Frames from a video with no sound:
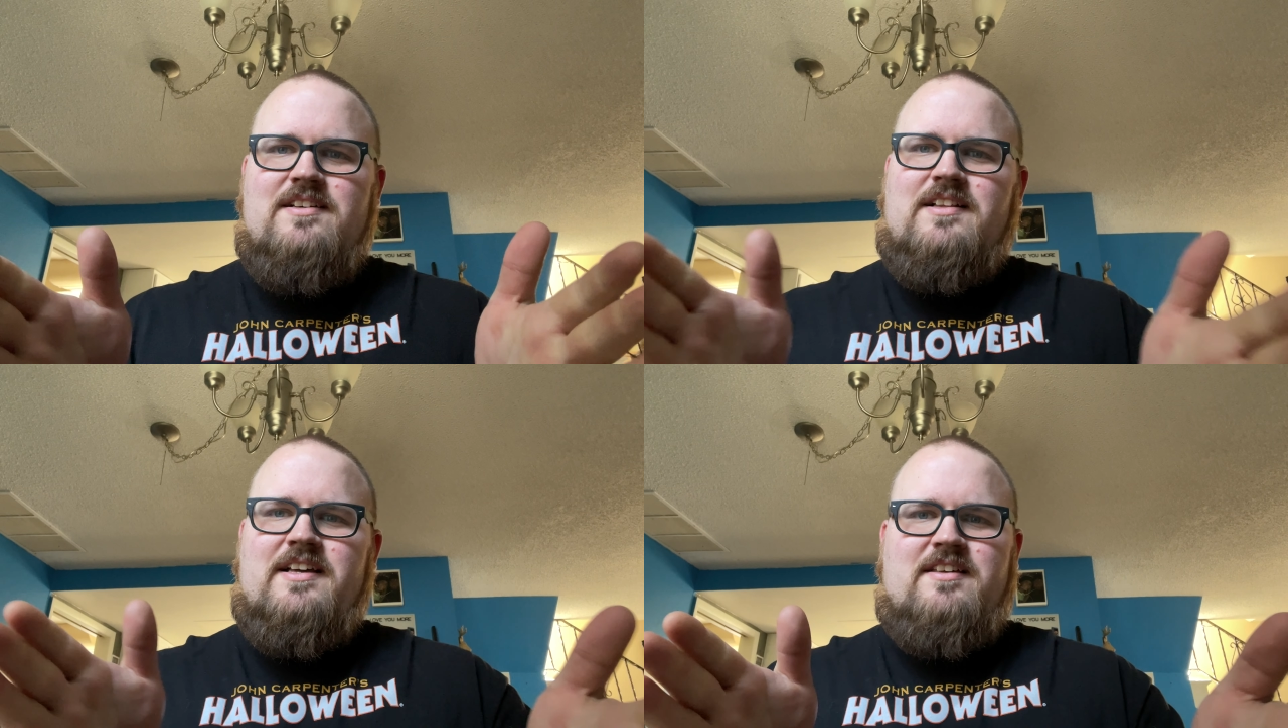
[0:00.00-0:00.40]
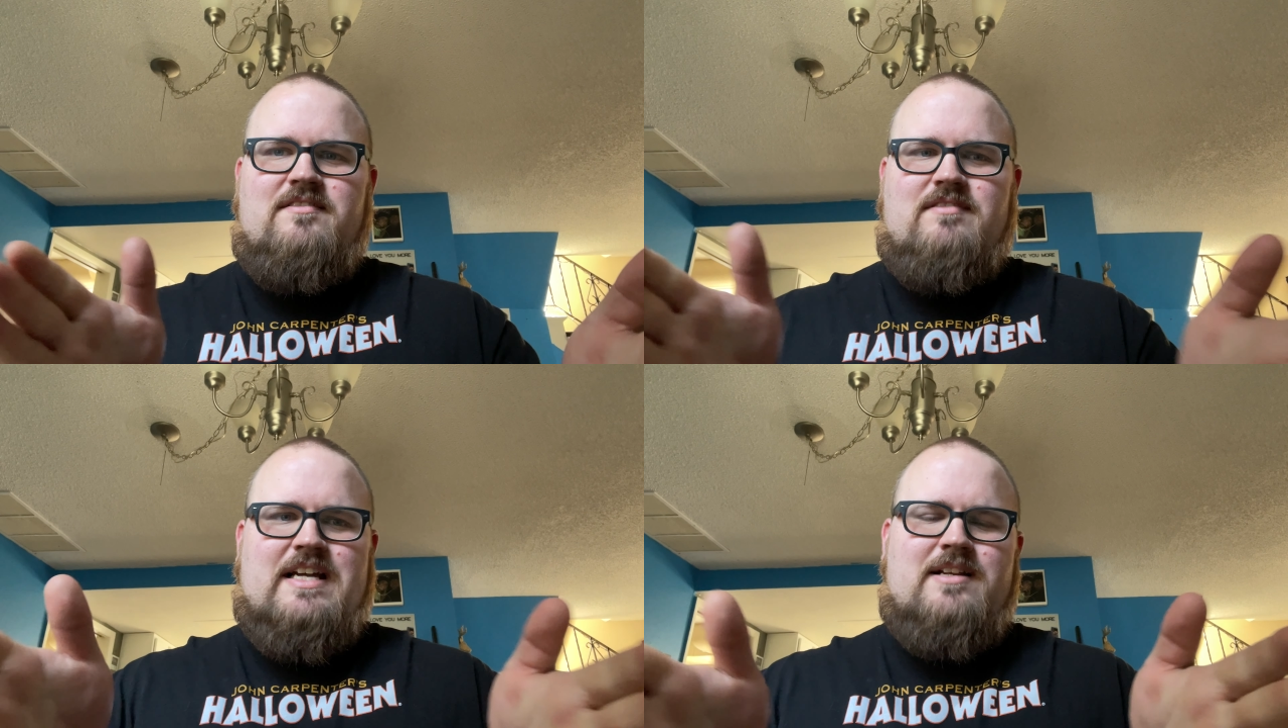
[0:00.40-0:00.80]
like
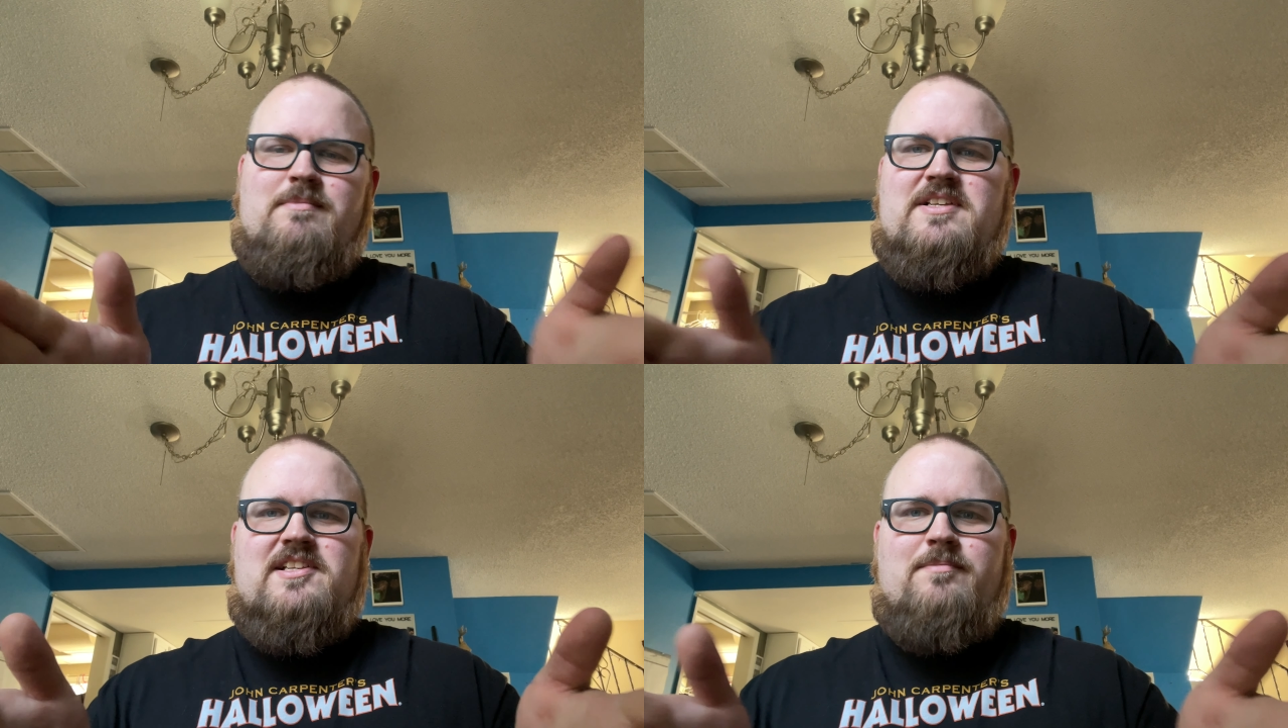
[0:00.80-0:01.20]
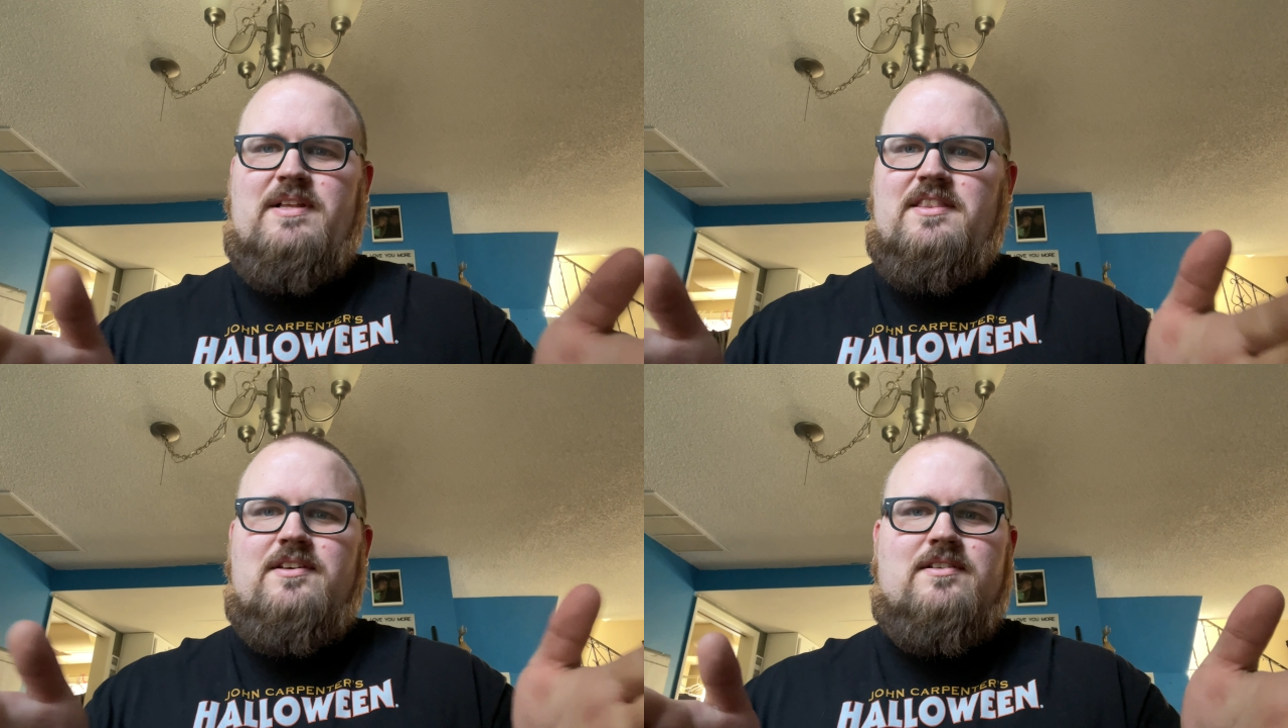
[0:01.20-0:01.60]
it kind of messed up
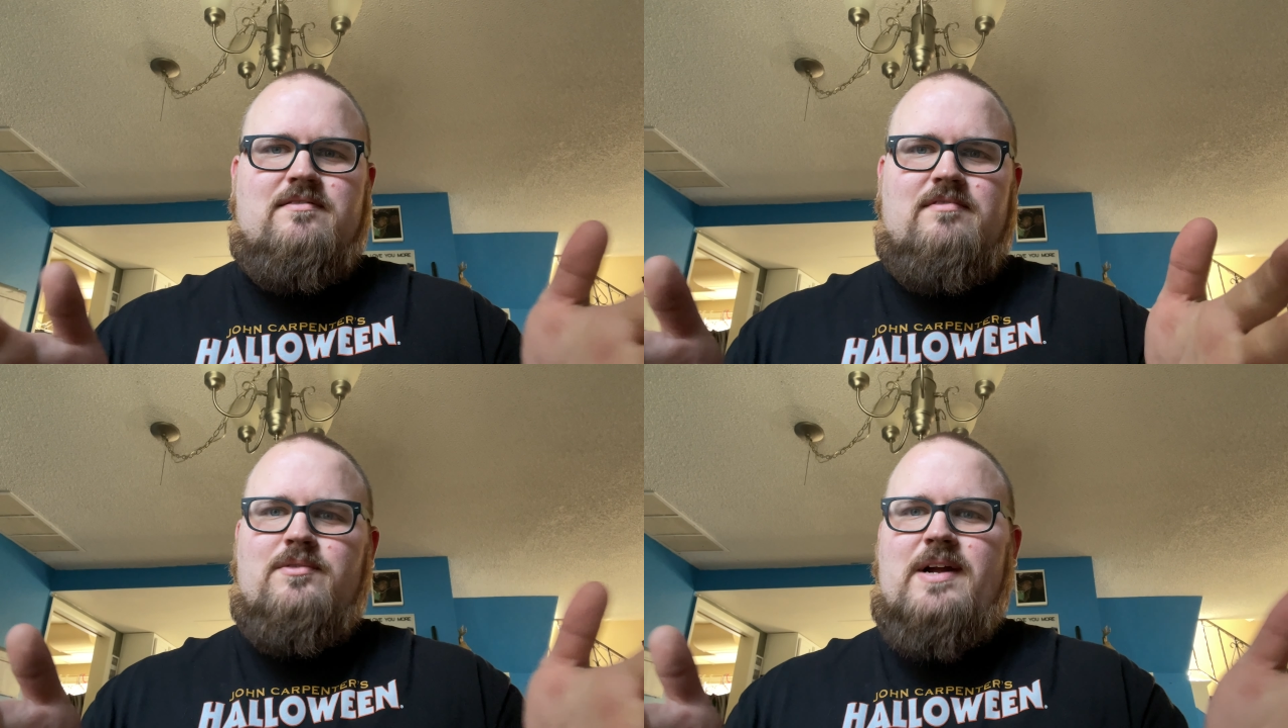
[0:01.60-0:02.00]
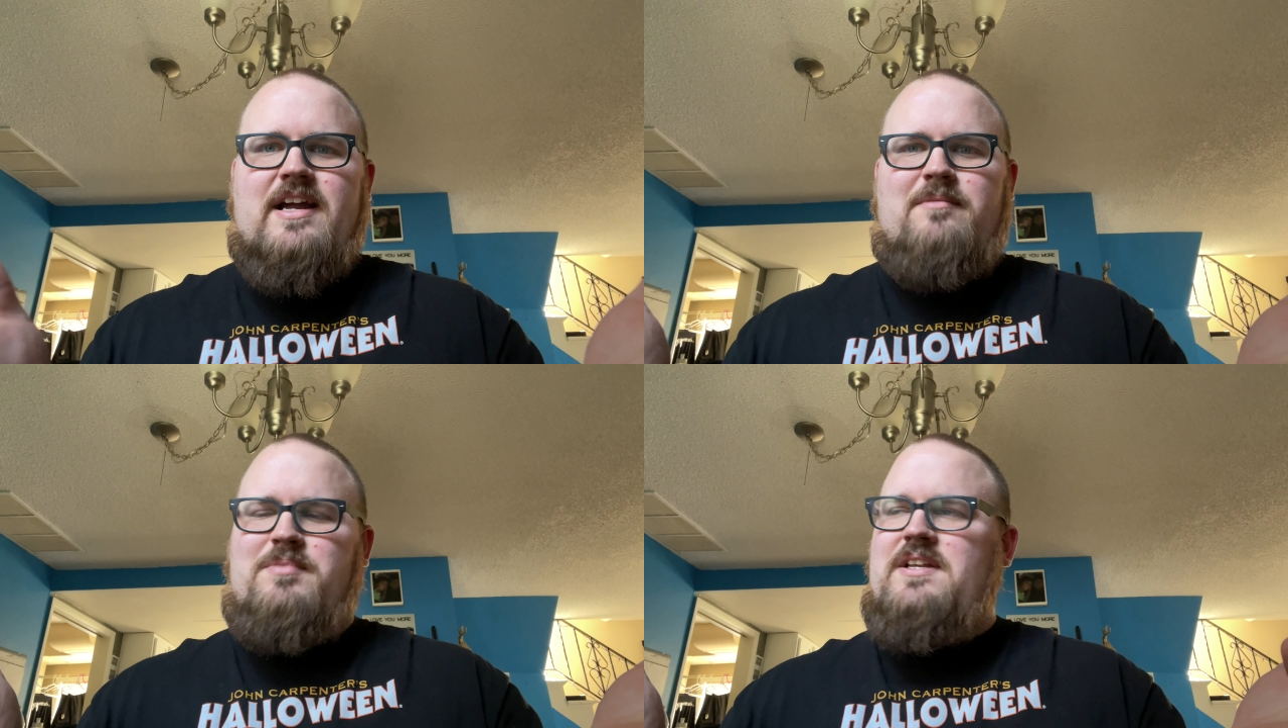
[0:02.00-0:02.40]
like the
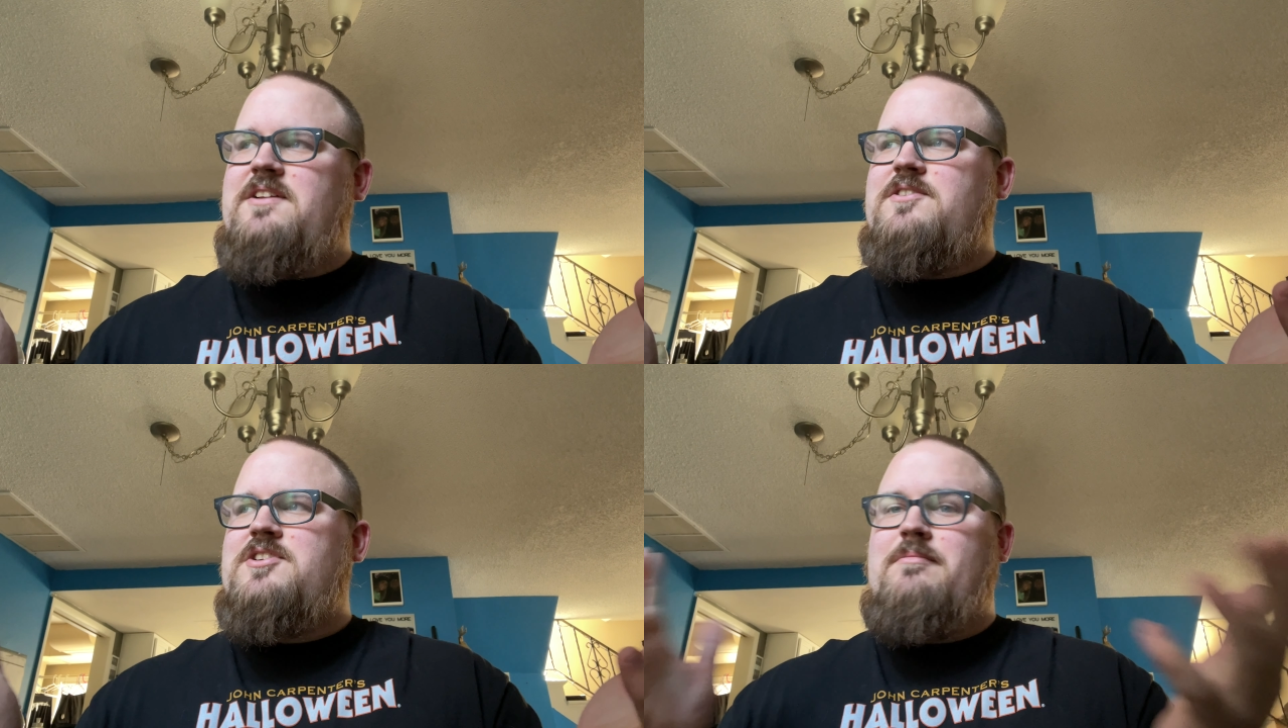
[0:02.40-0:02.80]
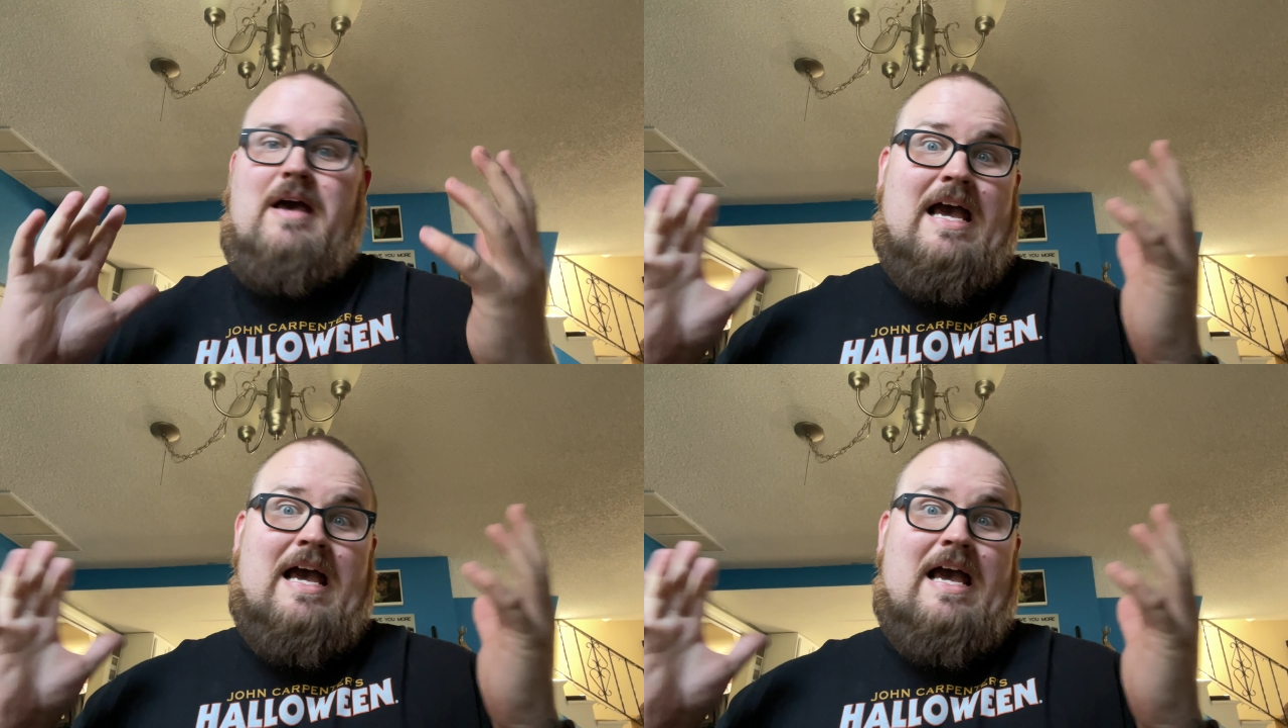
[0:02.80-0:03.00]
rack and pinion or something.